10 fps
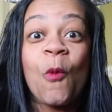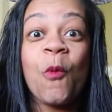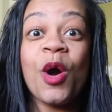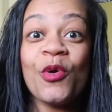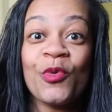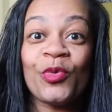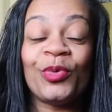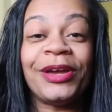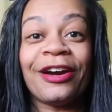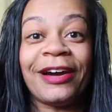Woo!
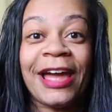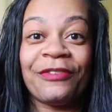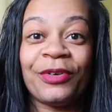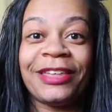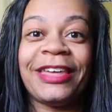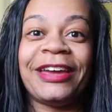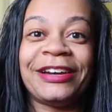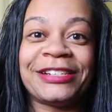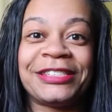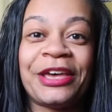We are halfway
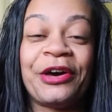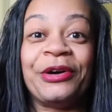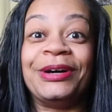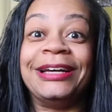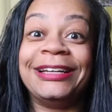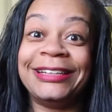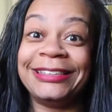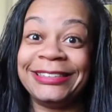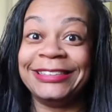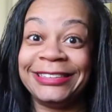there. So,
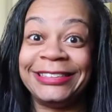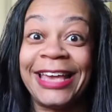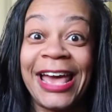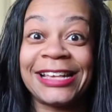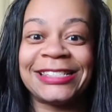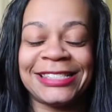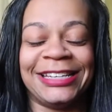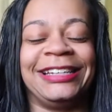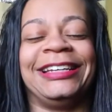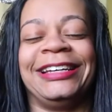yes.
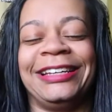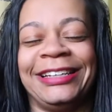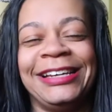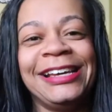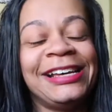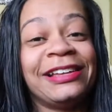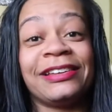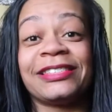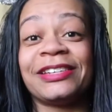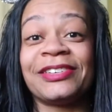
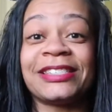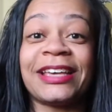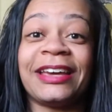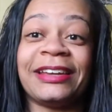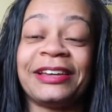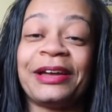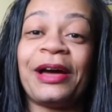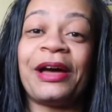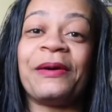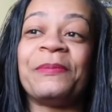That's so exciting.
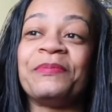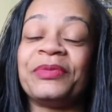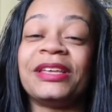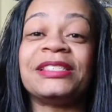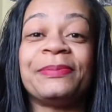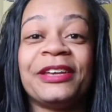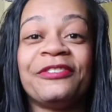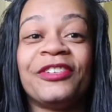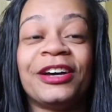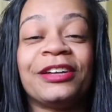It's
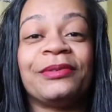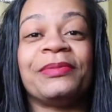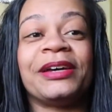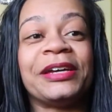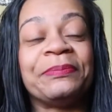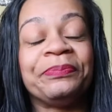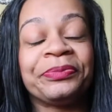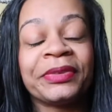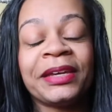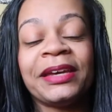been fun, but
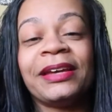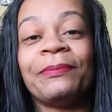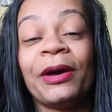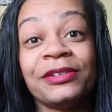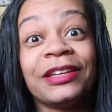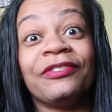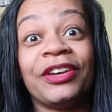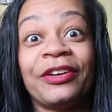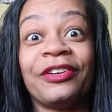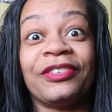posting a
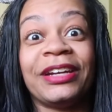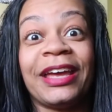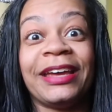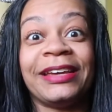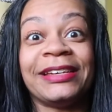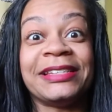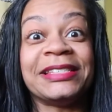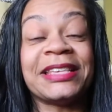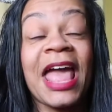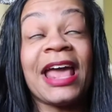video every day
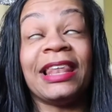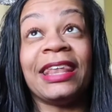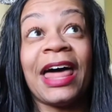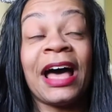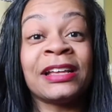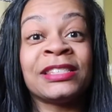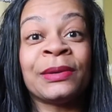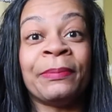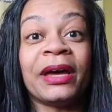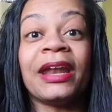is a lot.
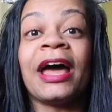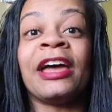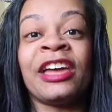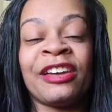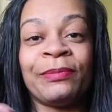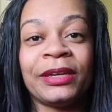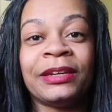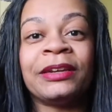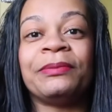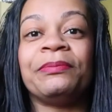But I have
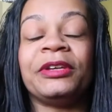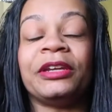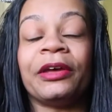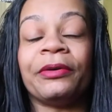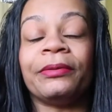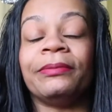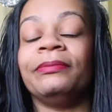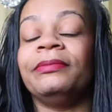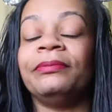been, you know,